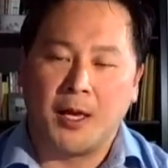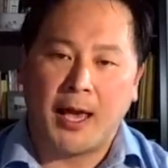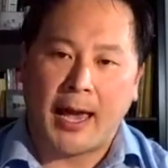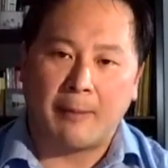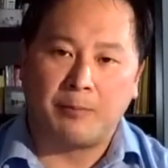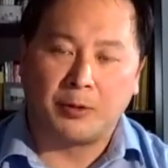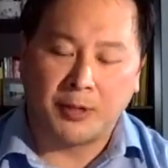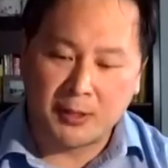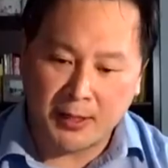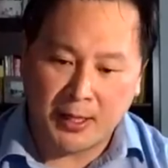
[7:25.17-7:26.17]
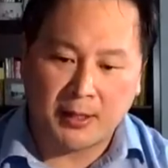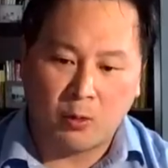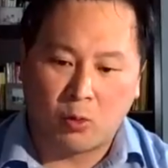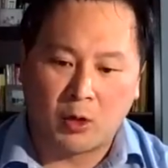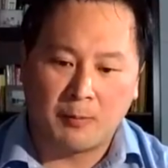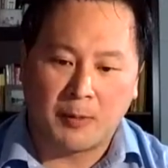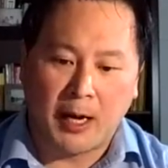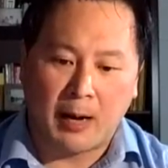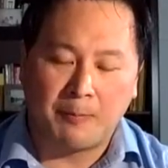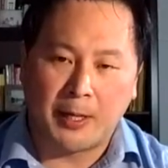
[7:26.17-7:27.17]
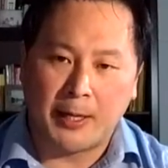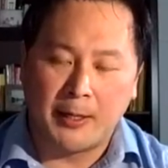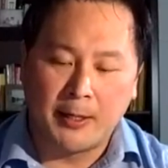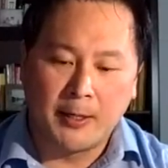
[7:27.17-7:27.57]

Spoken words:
Apple, just as I warned in my op-ed,